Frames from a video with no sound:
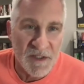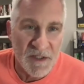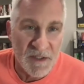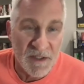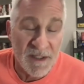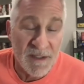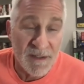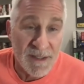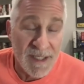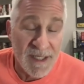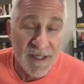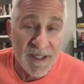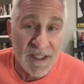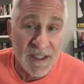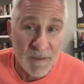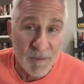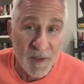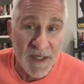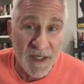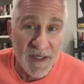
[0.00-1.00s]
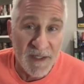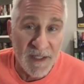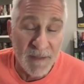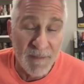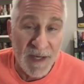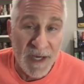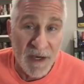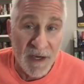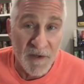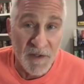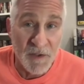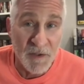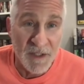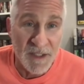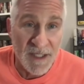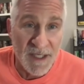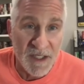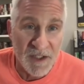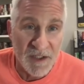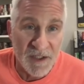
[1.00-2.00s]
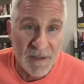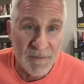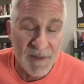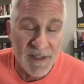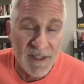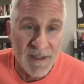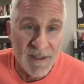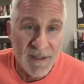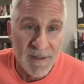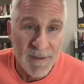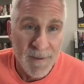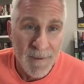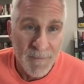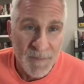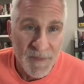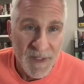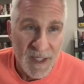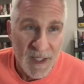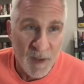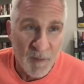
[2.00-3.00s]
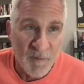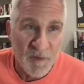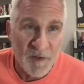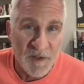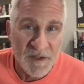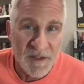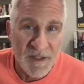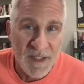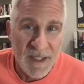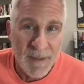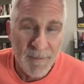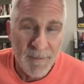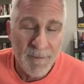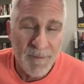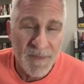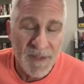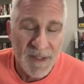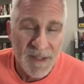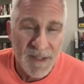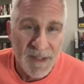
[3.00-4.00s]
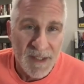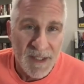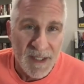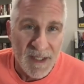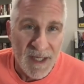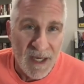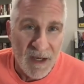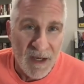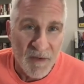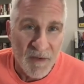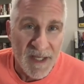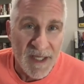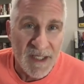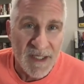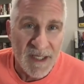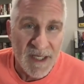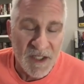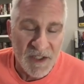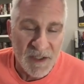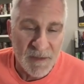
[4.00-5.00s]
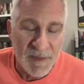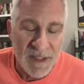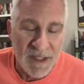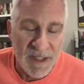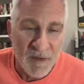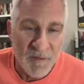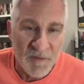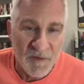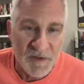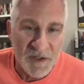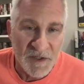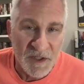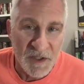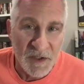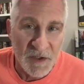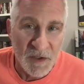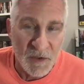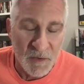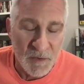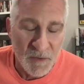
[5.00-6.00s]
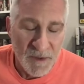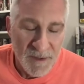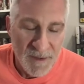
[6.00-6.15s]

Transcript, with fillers: To, again, explain to them how you can actually be helpful to them and how they can actually be helpful to you.